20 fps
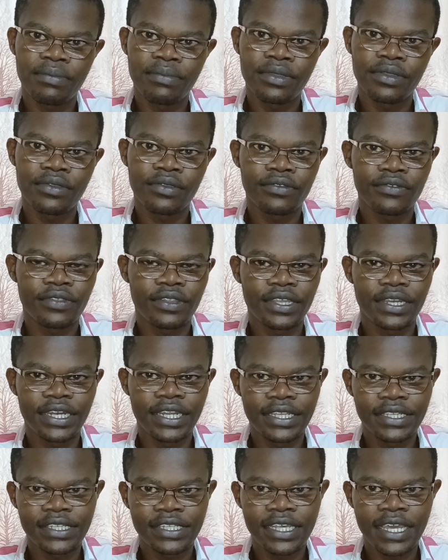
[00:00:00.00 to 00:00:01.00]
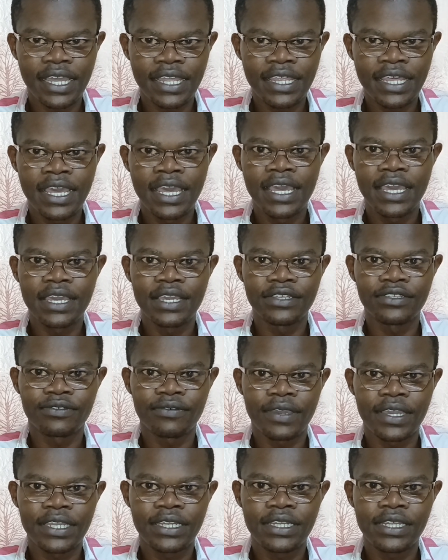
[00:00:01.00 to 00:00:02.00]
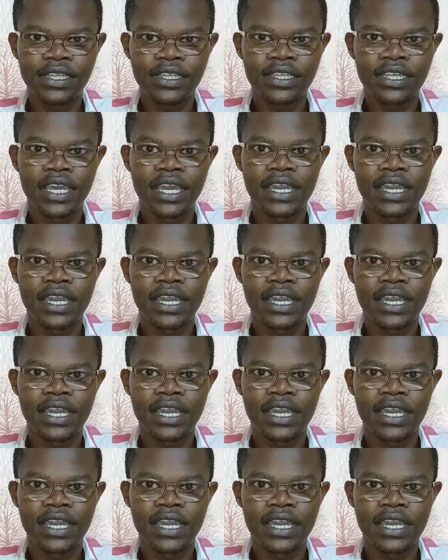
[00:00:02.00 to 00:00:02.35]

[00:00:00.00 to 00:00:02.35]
because the discharge is whitish,